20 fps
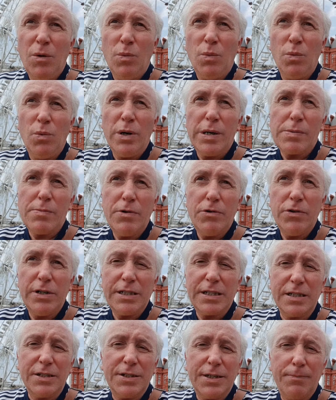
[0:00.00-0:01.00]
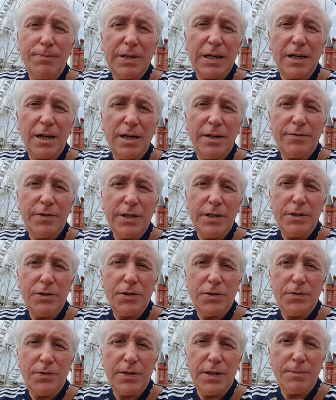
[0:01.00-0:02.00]
Working with risk is something I've
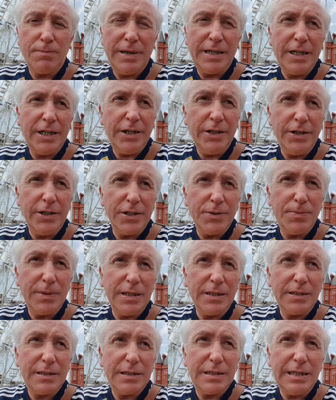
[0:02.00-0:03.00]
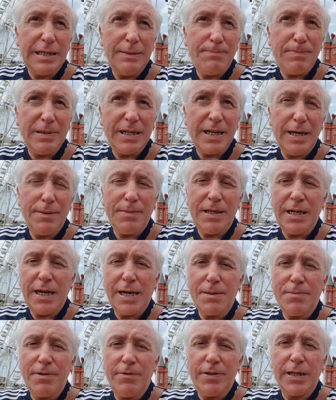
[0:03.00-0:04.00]
used for many years, but it became the
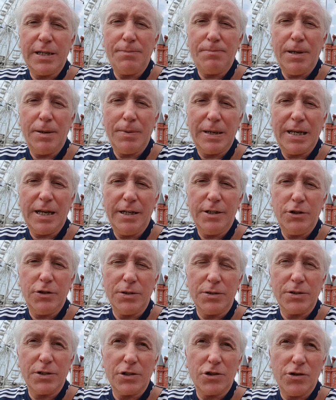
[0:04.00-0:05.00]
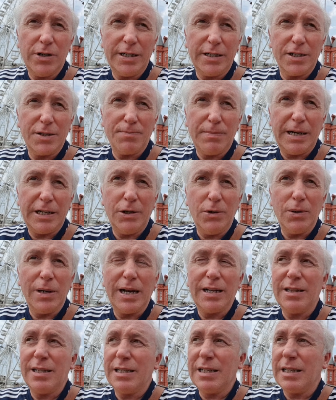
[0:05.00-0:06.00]
name of the publications, the Trainer's Manual
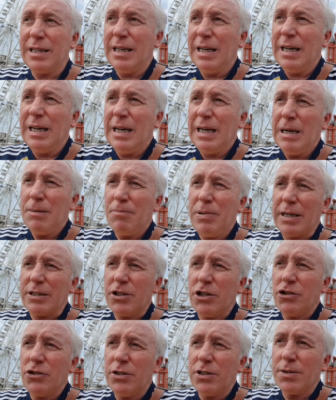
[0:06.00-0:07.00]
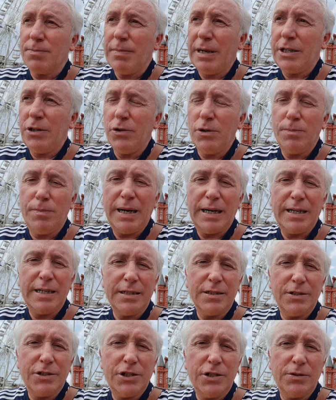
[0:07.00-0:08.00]
and the Practitioner's Manual back
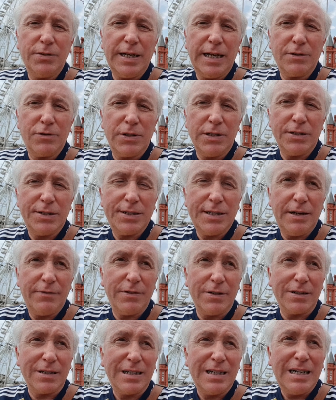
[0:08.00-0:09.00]
in 2007.